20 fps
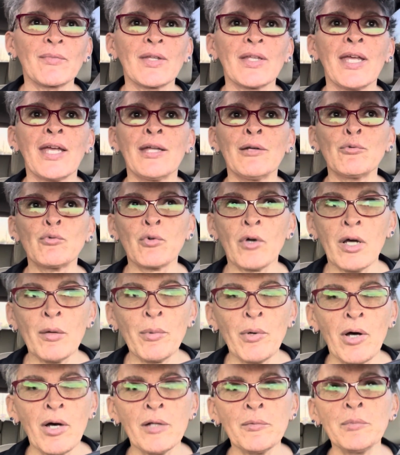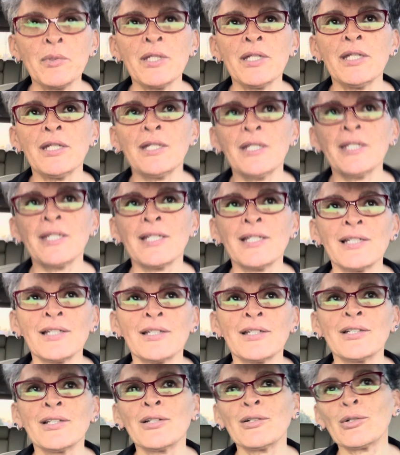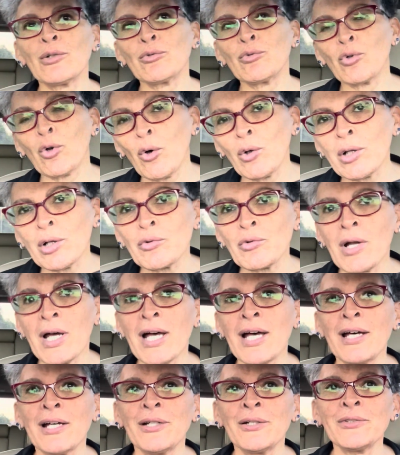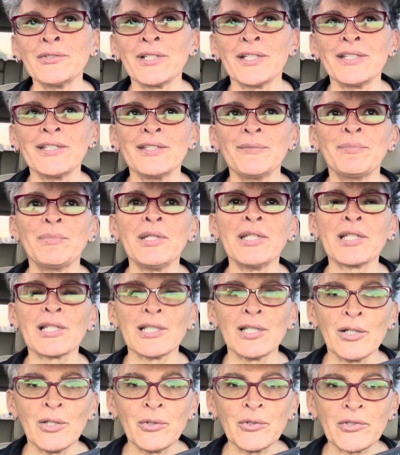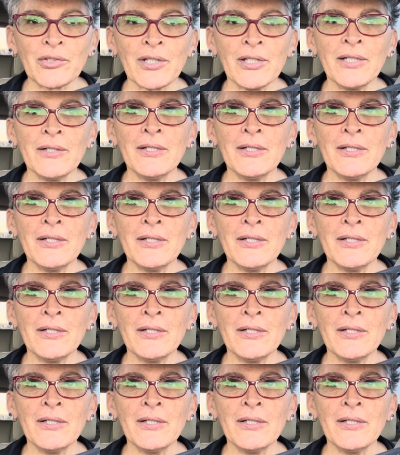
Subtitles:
and rub on me and roll around and be close.